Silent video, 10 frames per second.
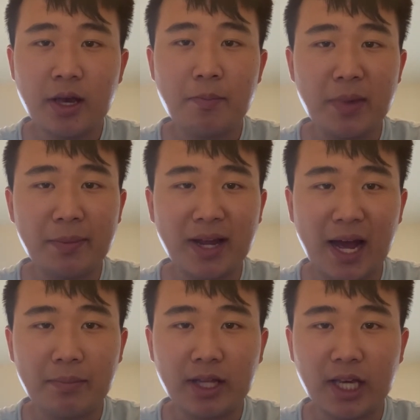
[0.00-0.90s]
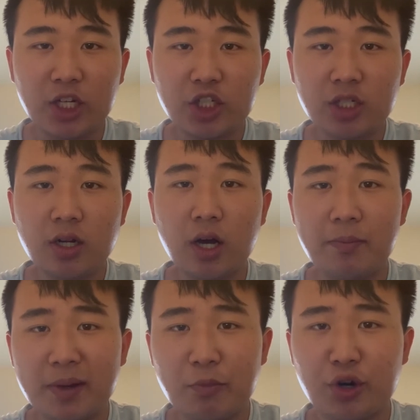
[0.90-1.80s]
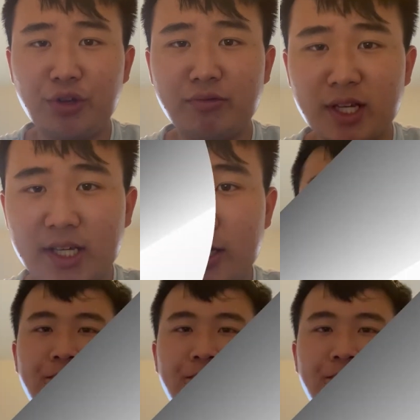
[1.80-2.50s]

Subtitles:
made my application a bit more unique.